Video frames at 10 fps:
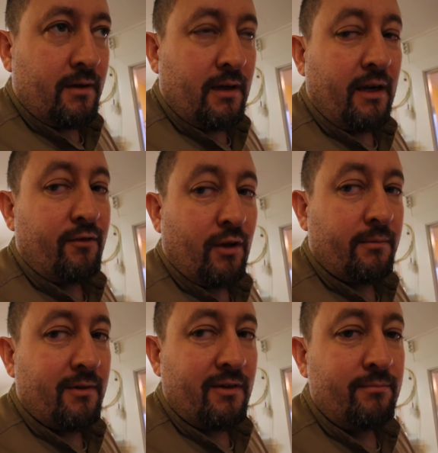have
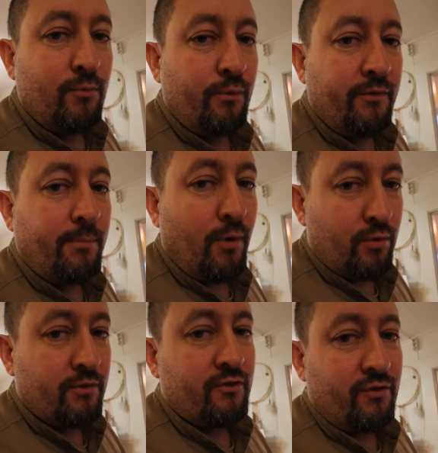not moved the
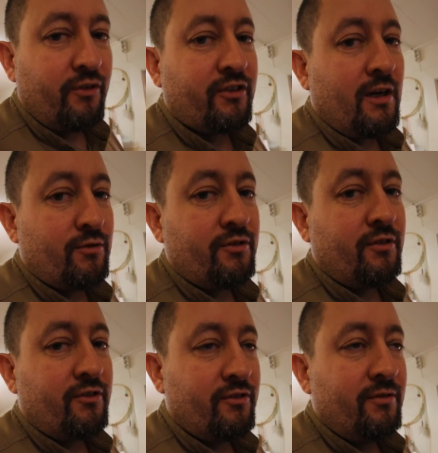boat to the scout
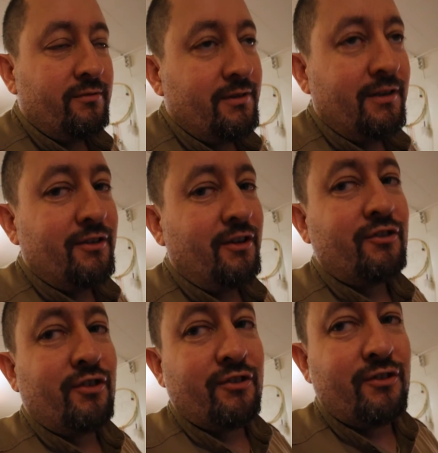huts.
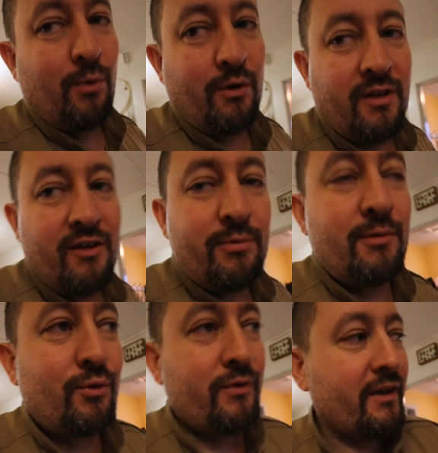It's just the work that has
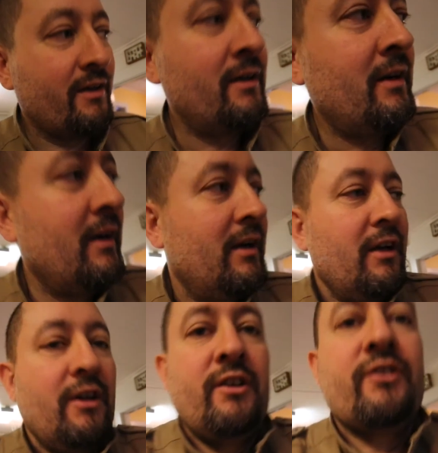been moved here.
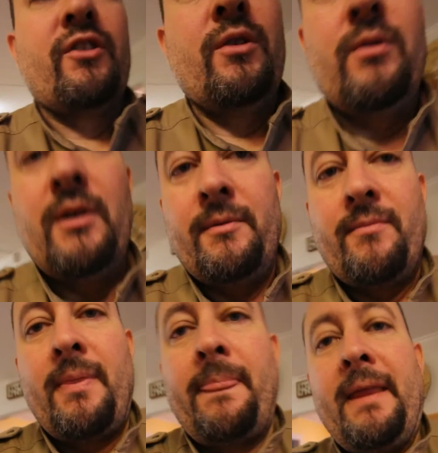
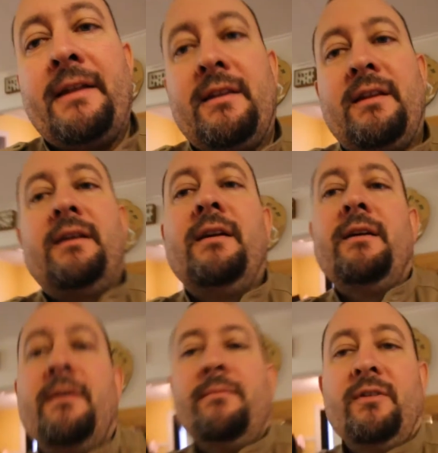So that
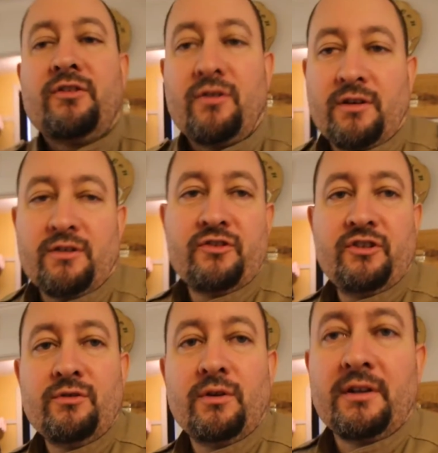is going to
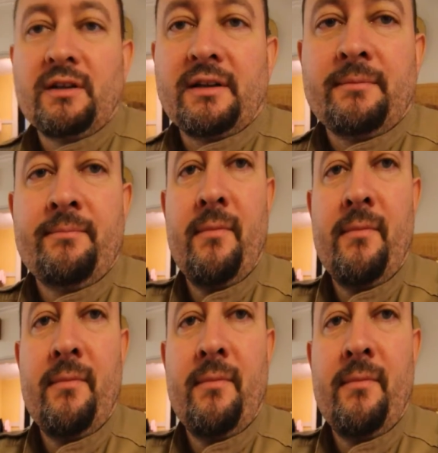continue a little later.